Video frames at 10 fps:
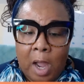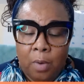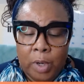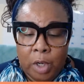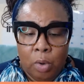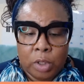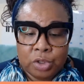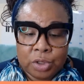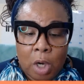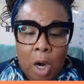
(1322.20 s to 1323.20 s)
we're going
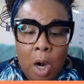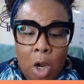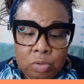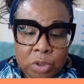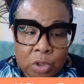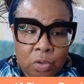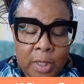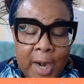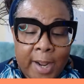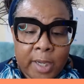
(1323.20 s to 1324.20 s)
to start
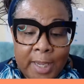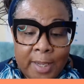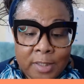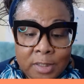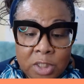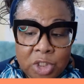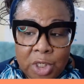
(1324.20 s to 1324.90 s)
homeschooling our kids this